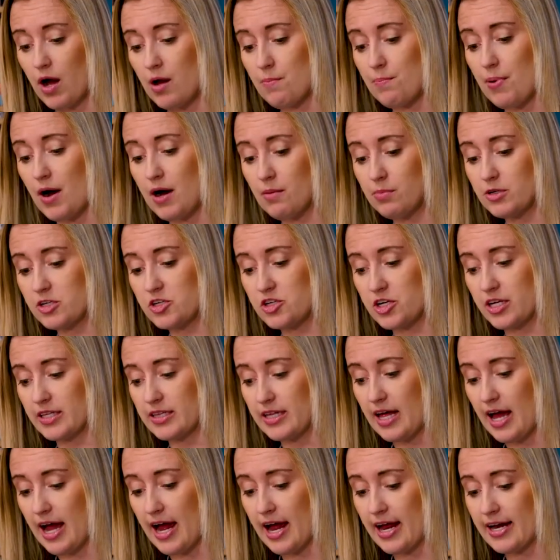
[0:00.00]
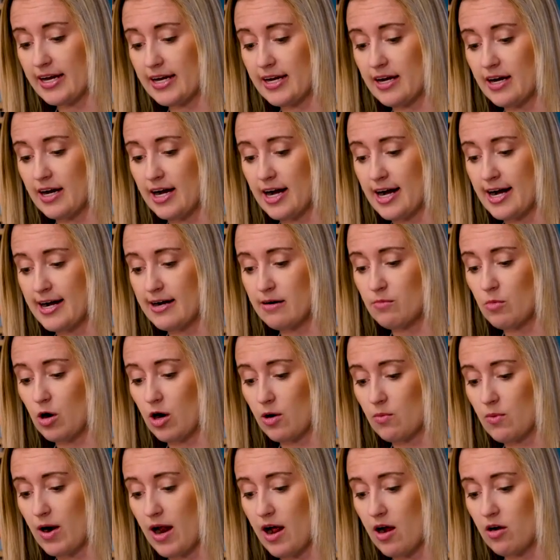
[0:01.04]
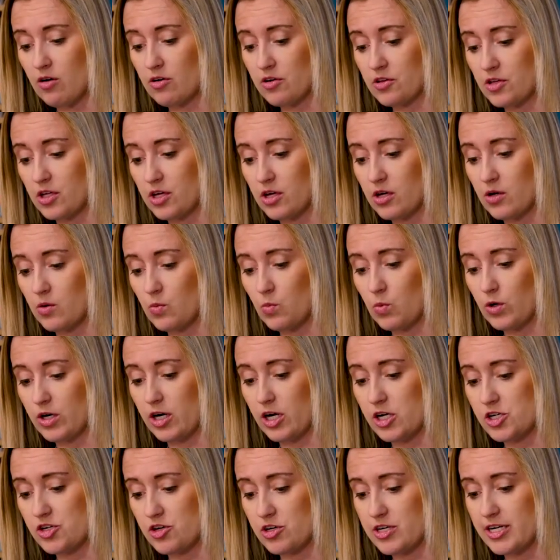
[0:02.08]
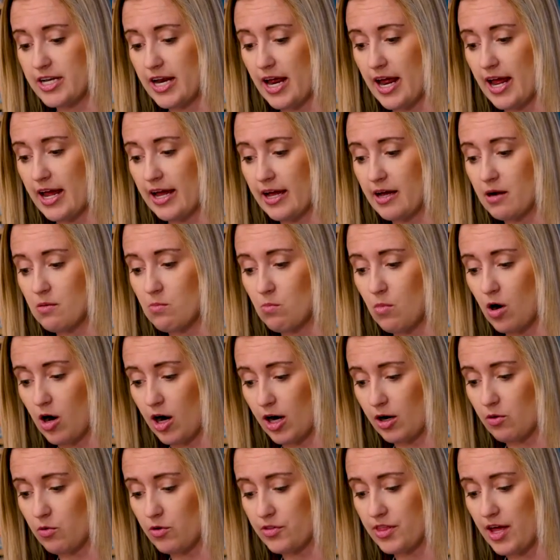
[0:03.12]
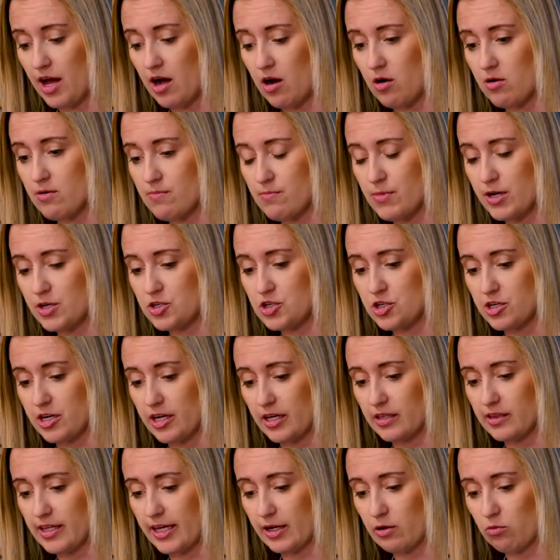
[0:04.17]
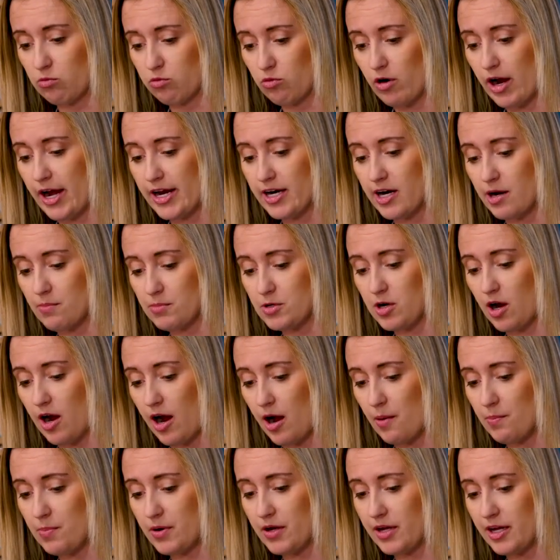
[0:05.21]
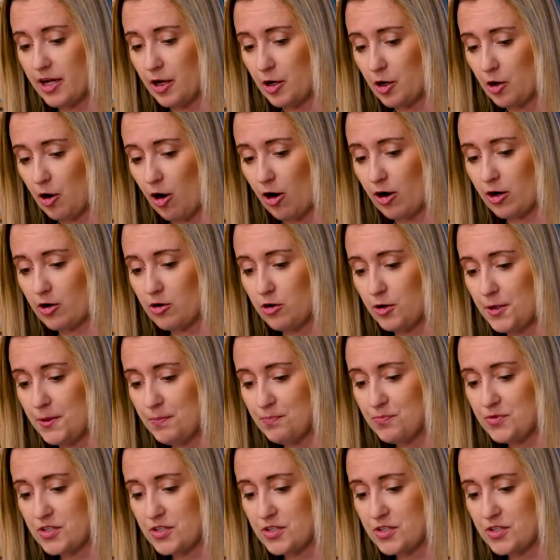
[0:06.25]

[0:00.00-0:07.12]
publishing that around the 100-day mark without mentioning like right up top in an article,